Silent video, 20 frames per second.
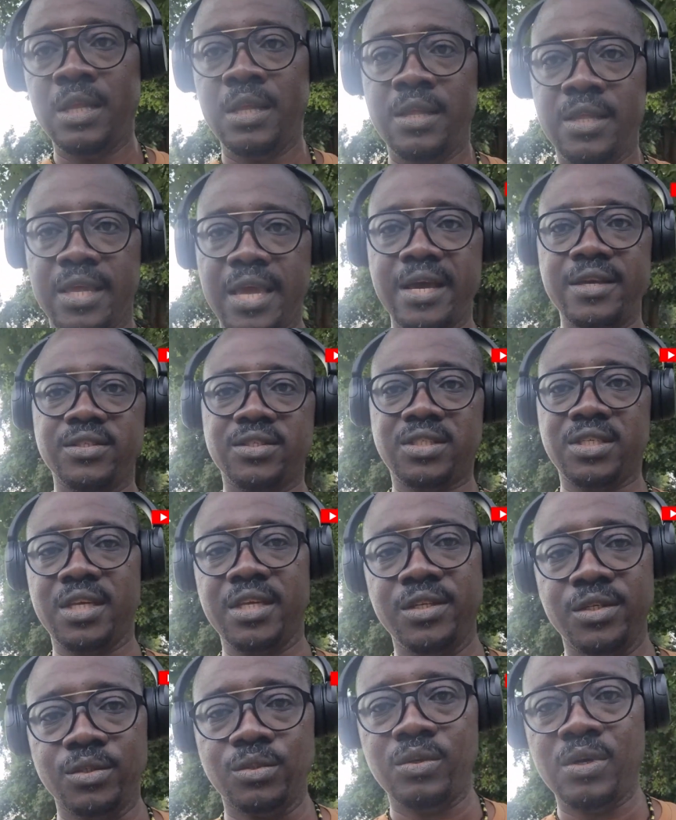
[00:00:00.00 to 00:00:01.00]
yeah, see
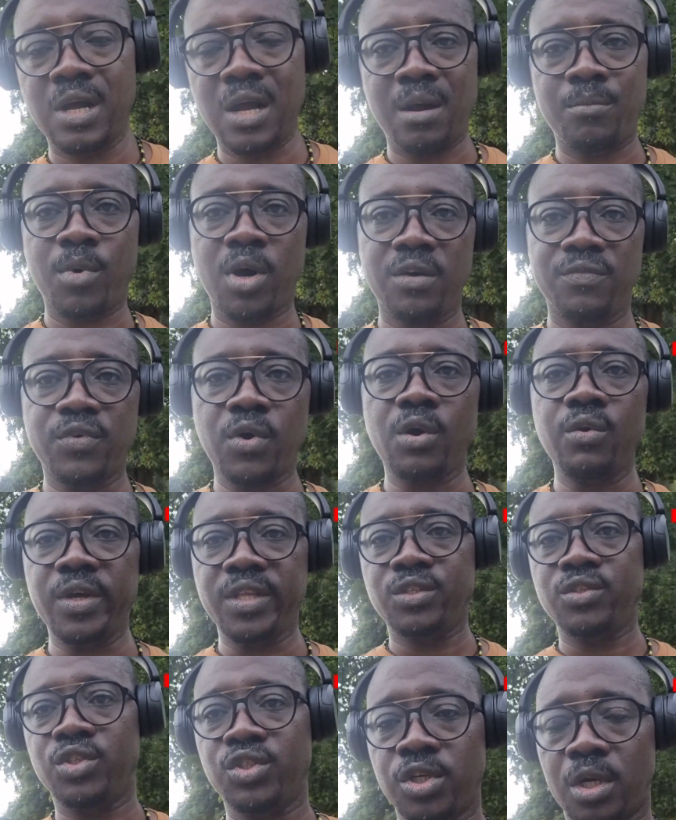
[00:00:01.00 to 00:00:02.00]
you, I'm off going
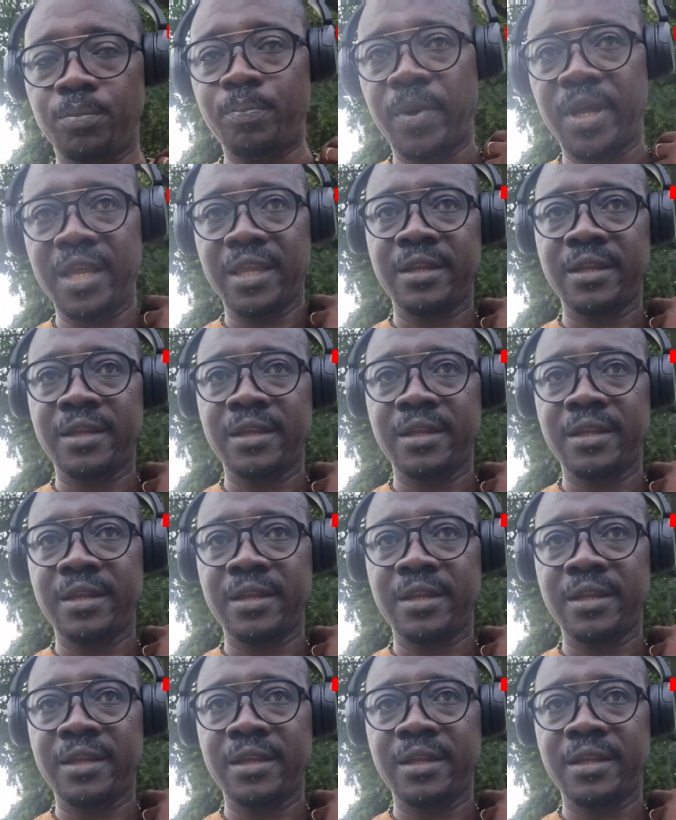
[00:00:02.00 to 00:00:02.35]
to shopping,